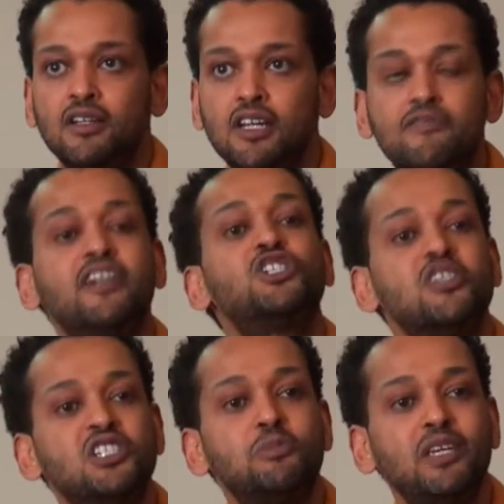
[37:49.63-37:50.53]

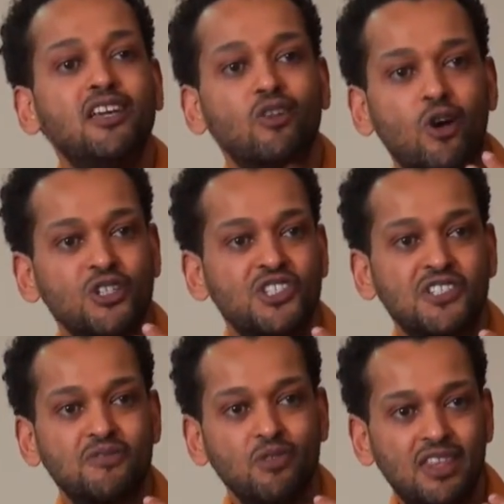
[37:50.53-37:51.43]
conventionally speaking,
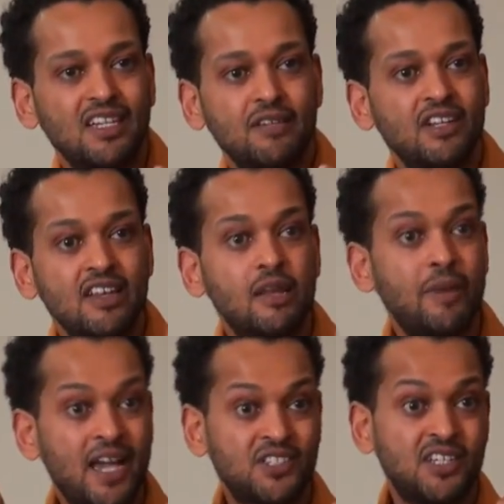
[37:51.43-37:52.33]
loss, we think of it in the
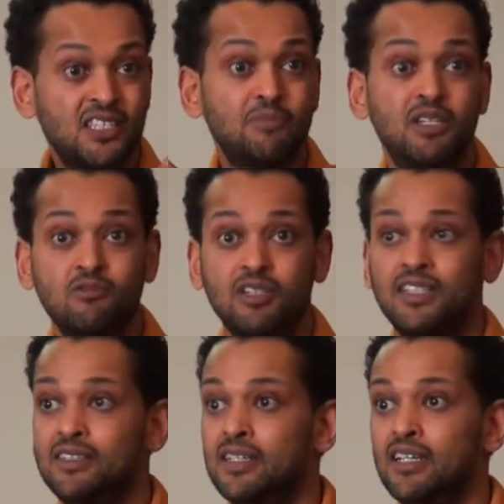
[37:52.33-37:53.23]
past tense, but
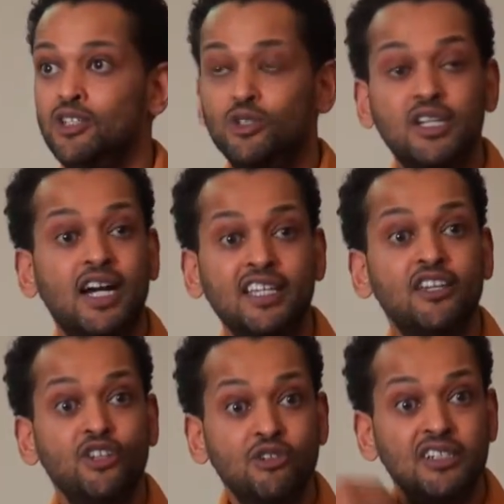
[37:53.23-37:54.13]
when you're
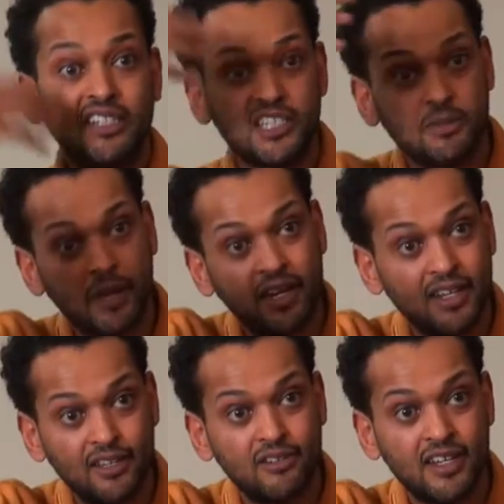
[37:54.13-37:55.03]
dying and you're
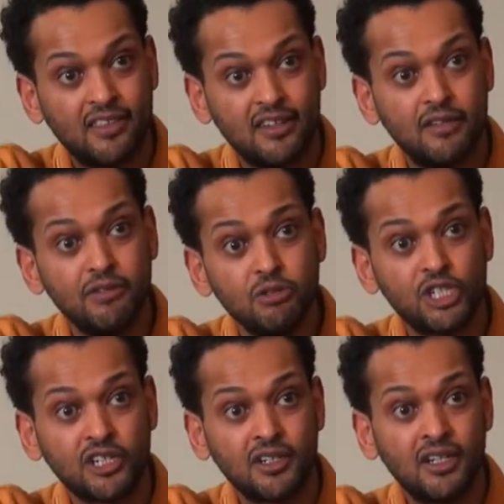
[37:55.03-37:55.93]
anticipating your death in the
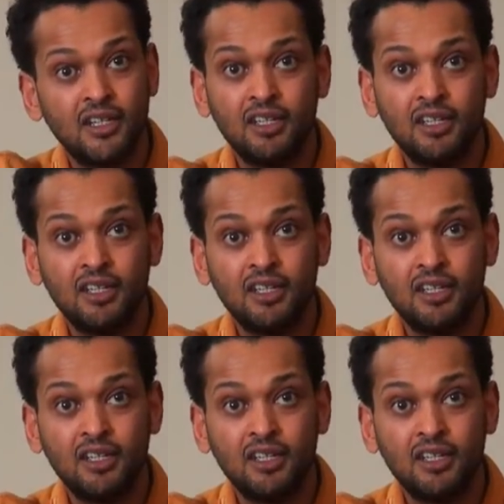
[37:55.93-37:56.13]
future,